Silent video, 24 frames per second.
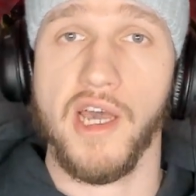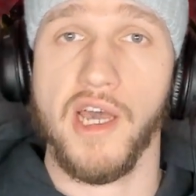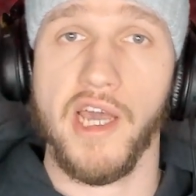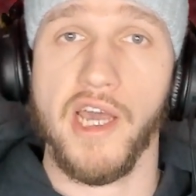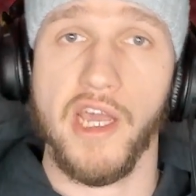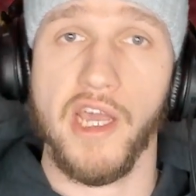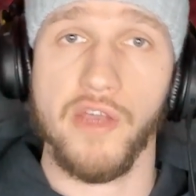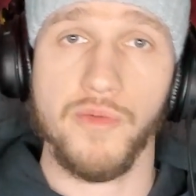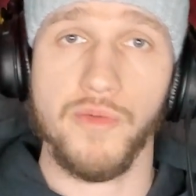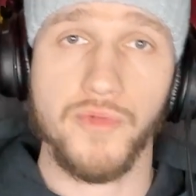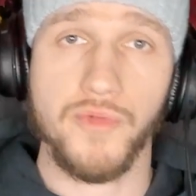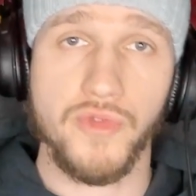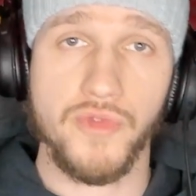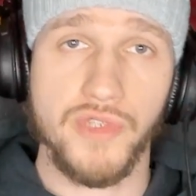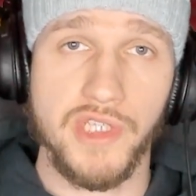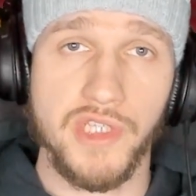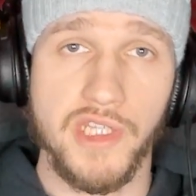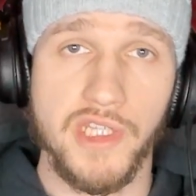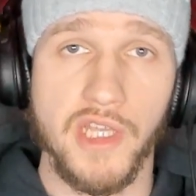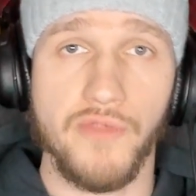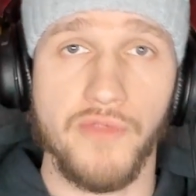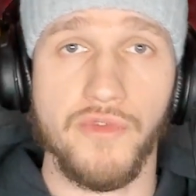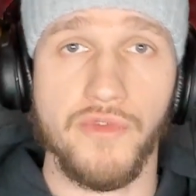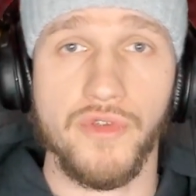I hope to see
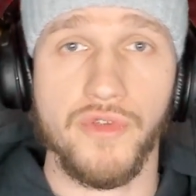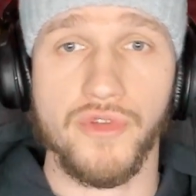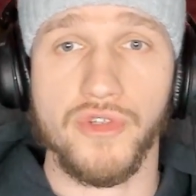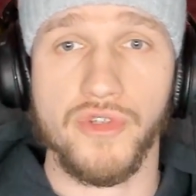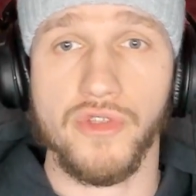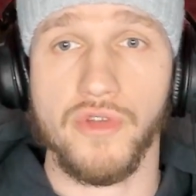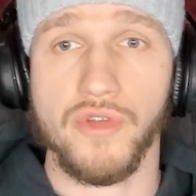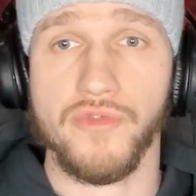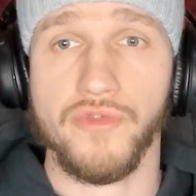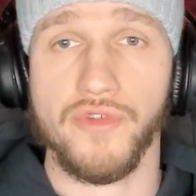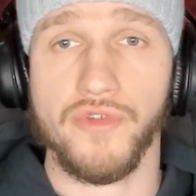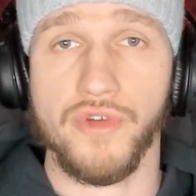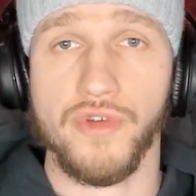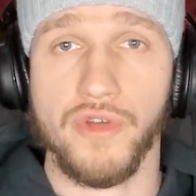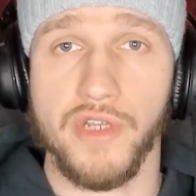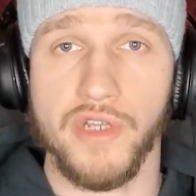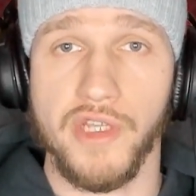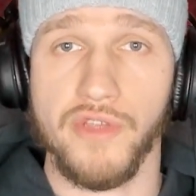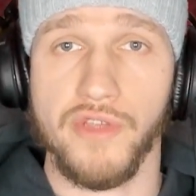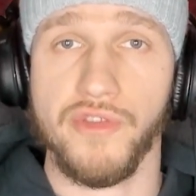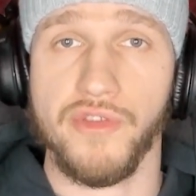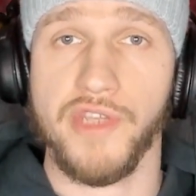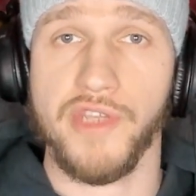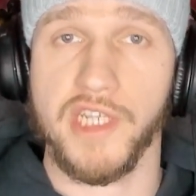that version of her
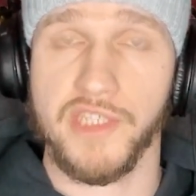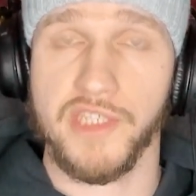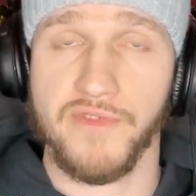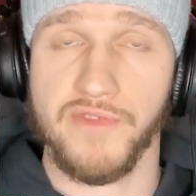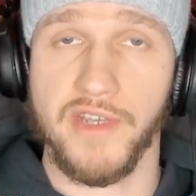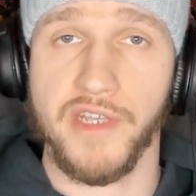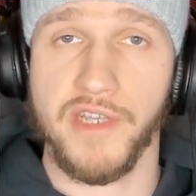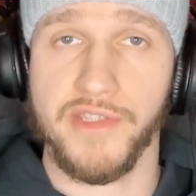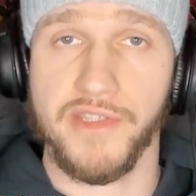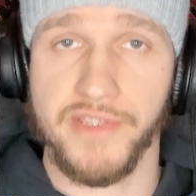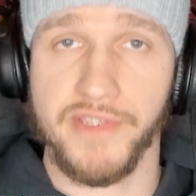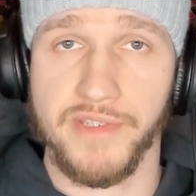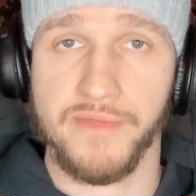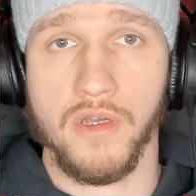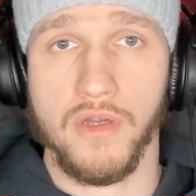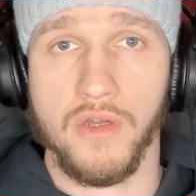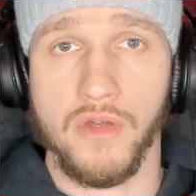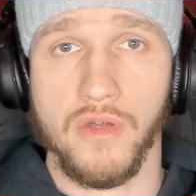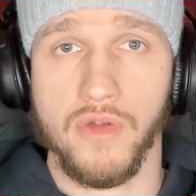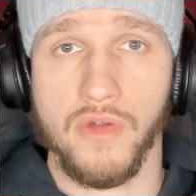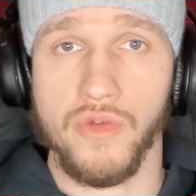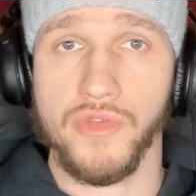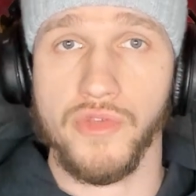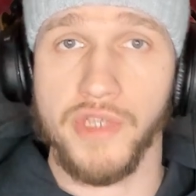in the next fight.
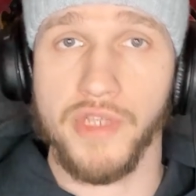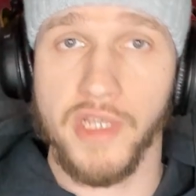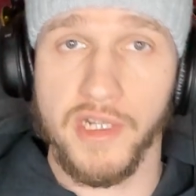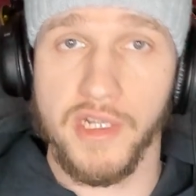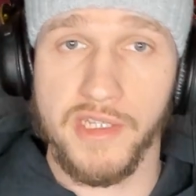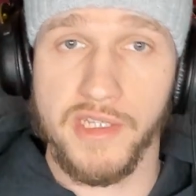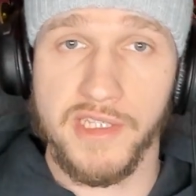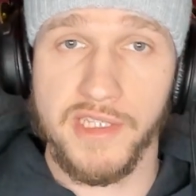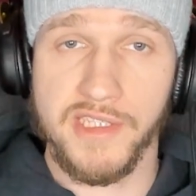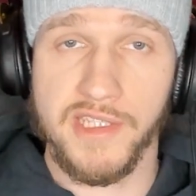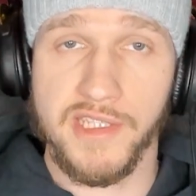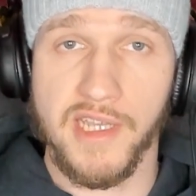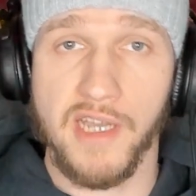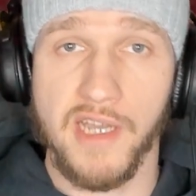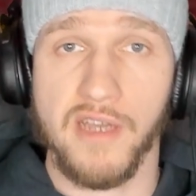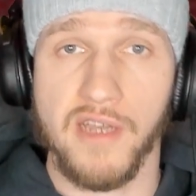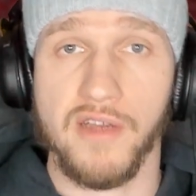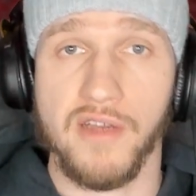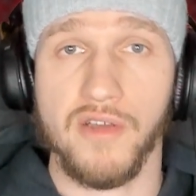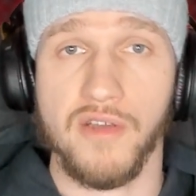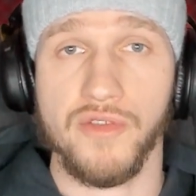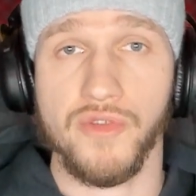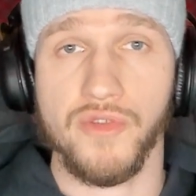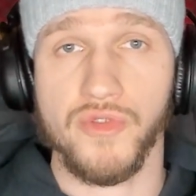O'Neill is now
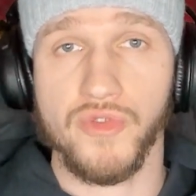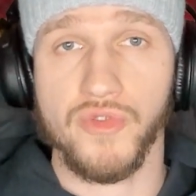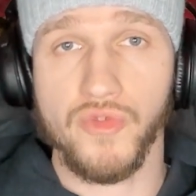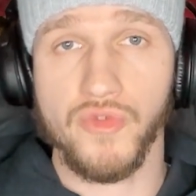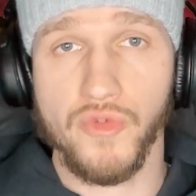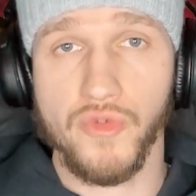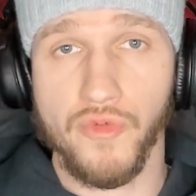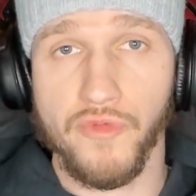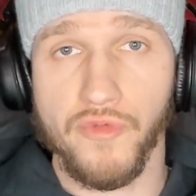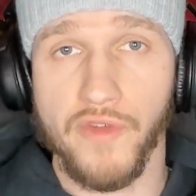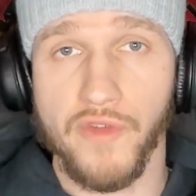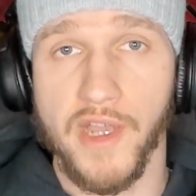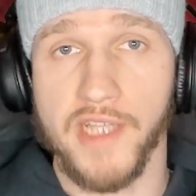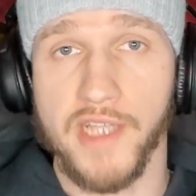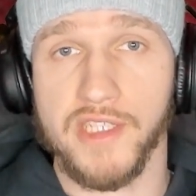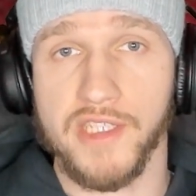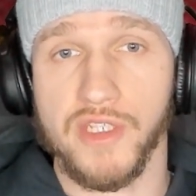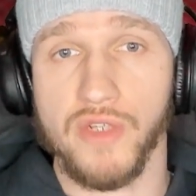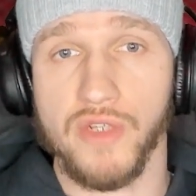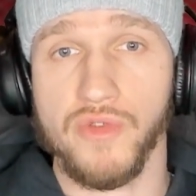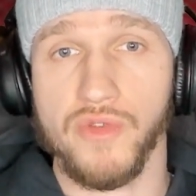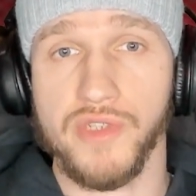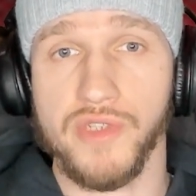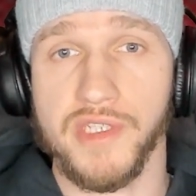on a 2
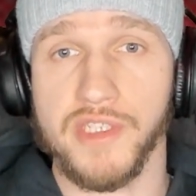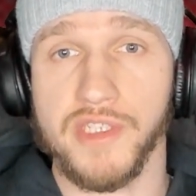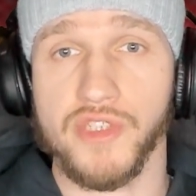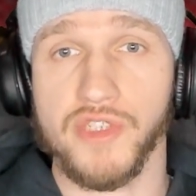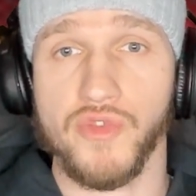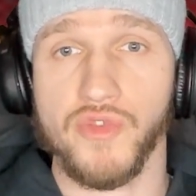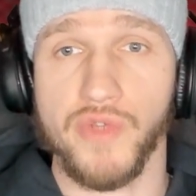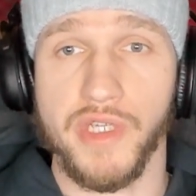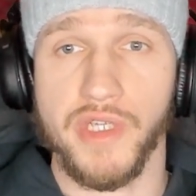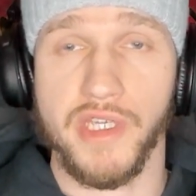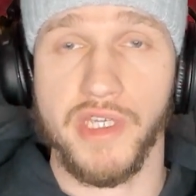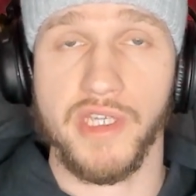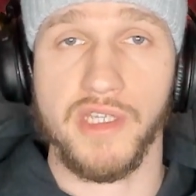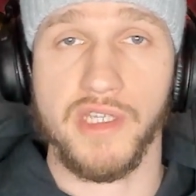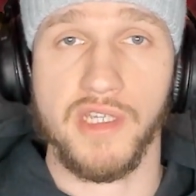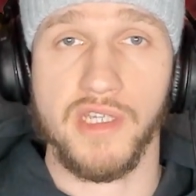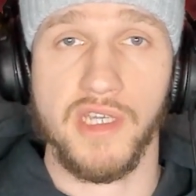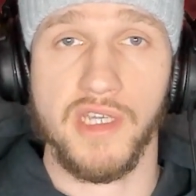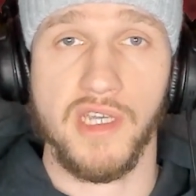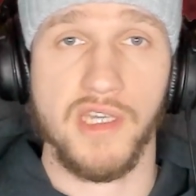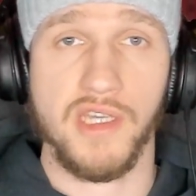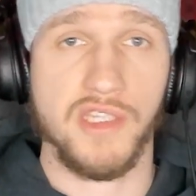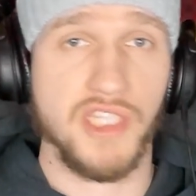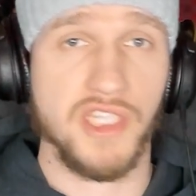fights losing streak.
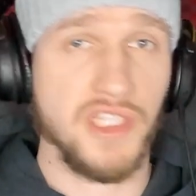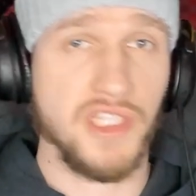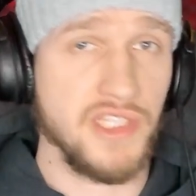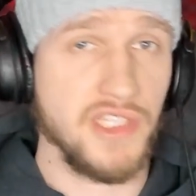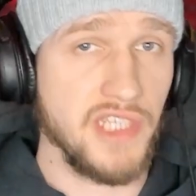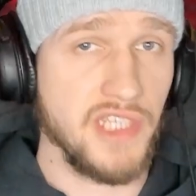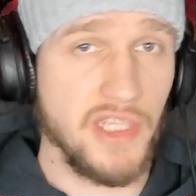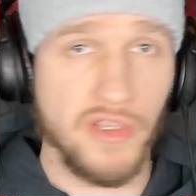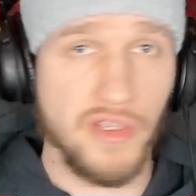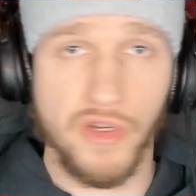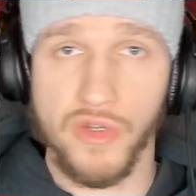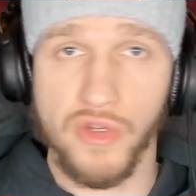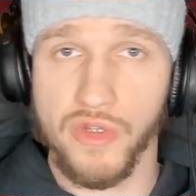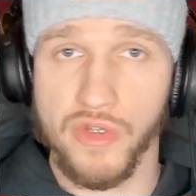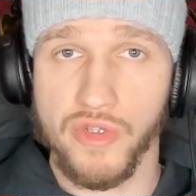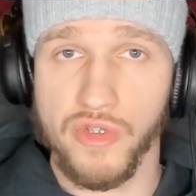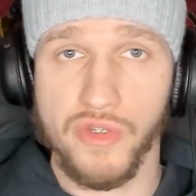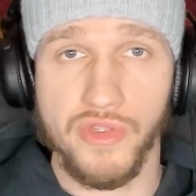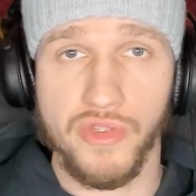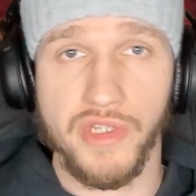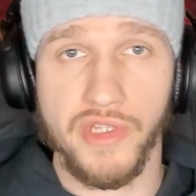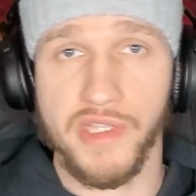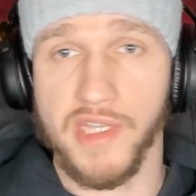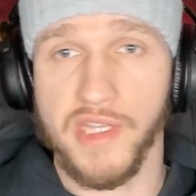She didn't look
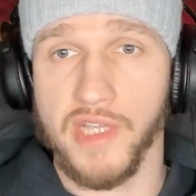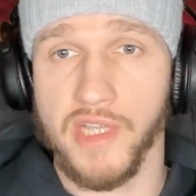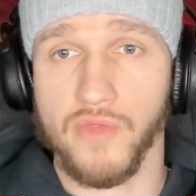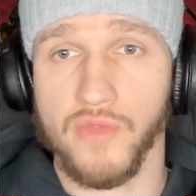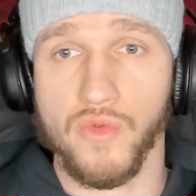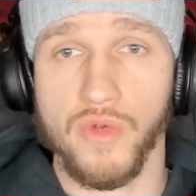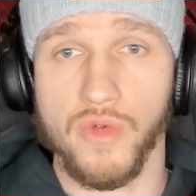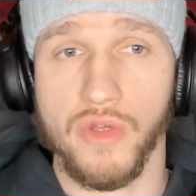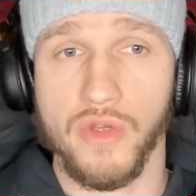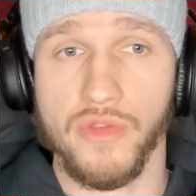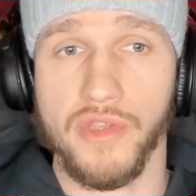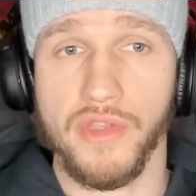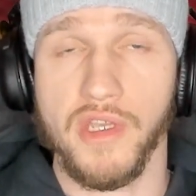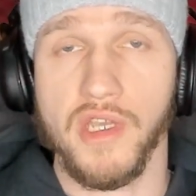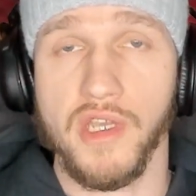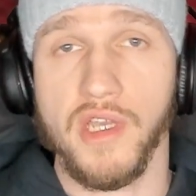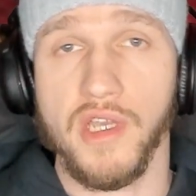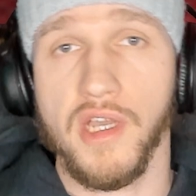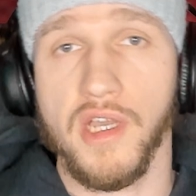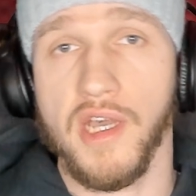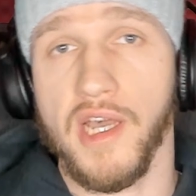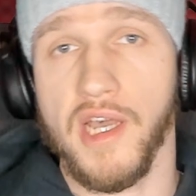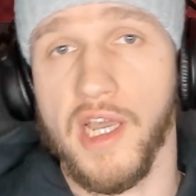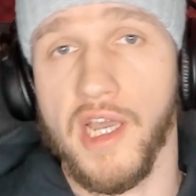good in that one.
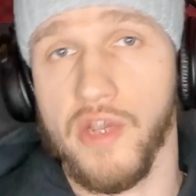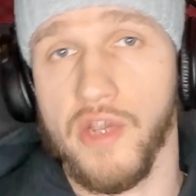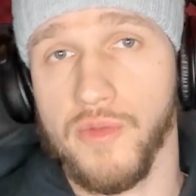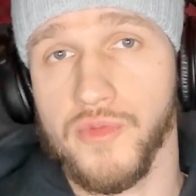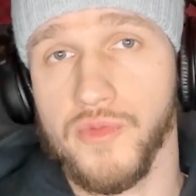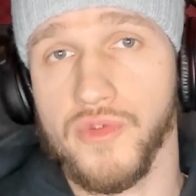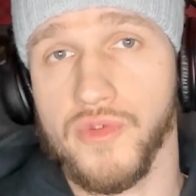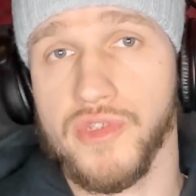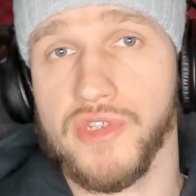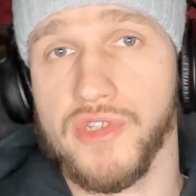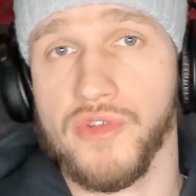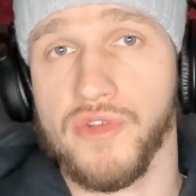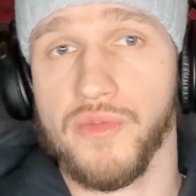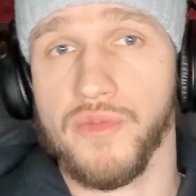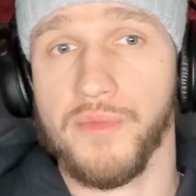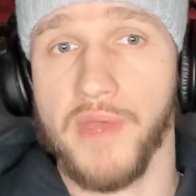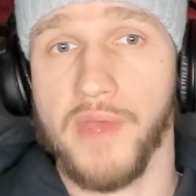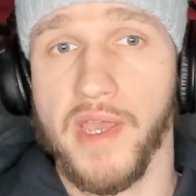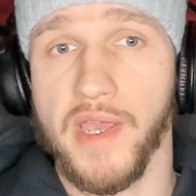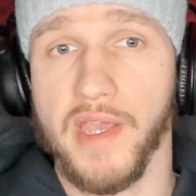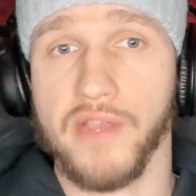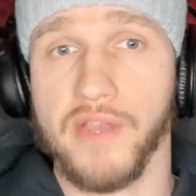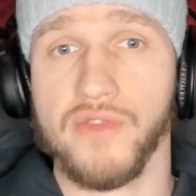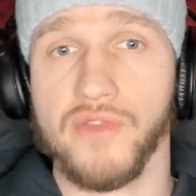I hope to see her
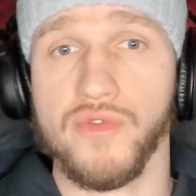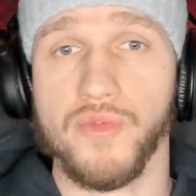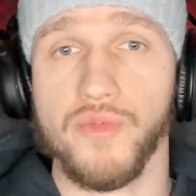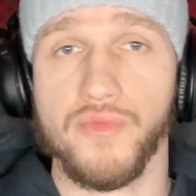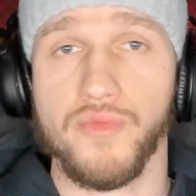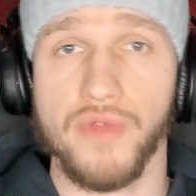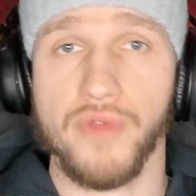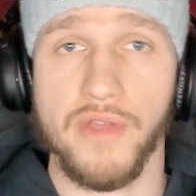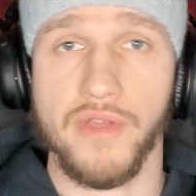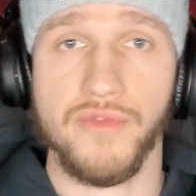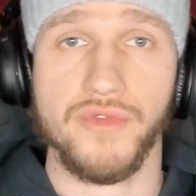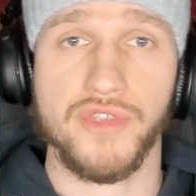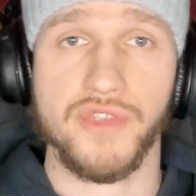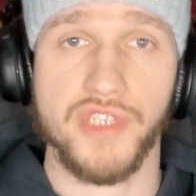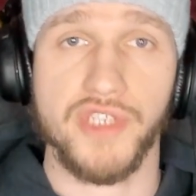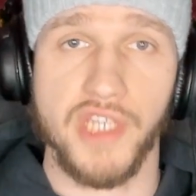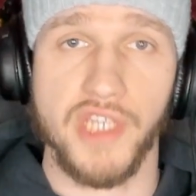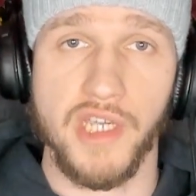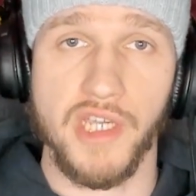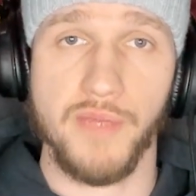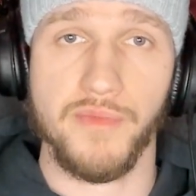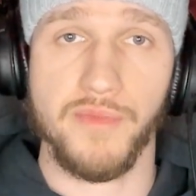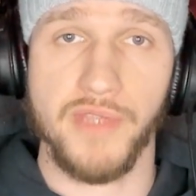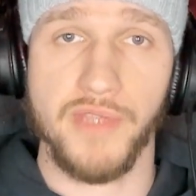back to her previous
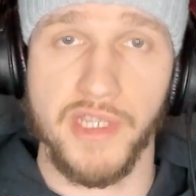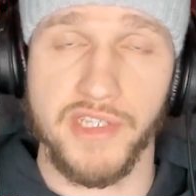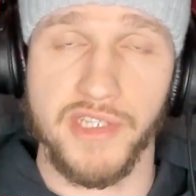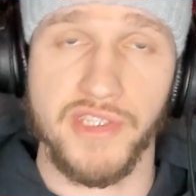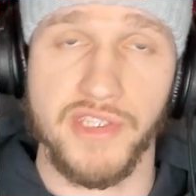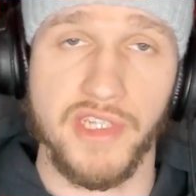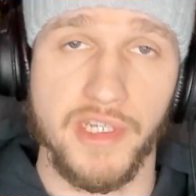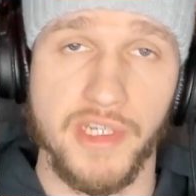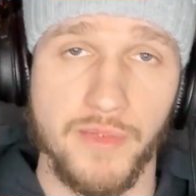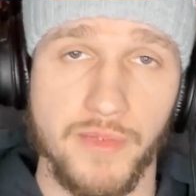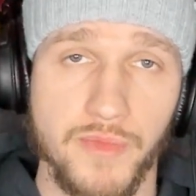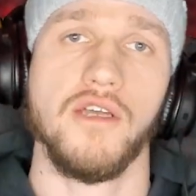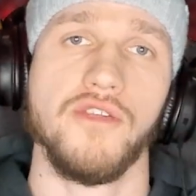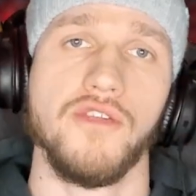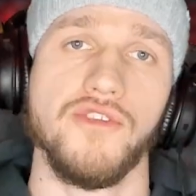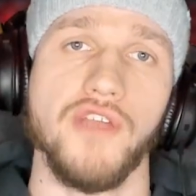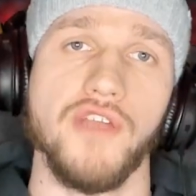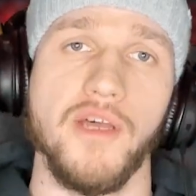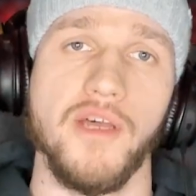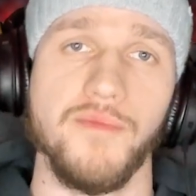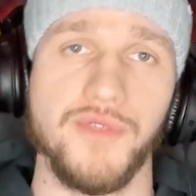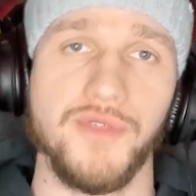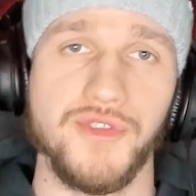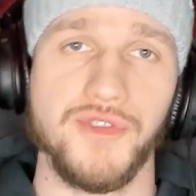shape next time.
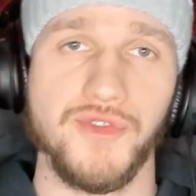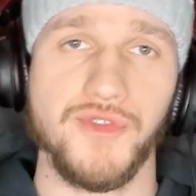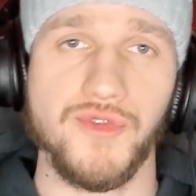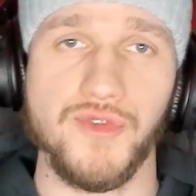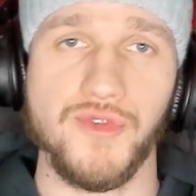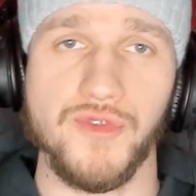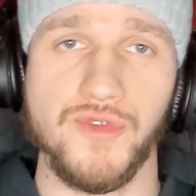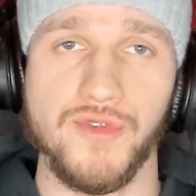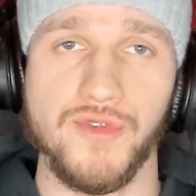Number 2,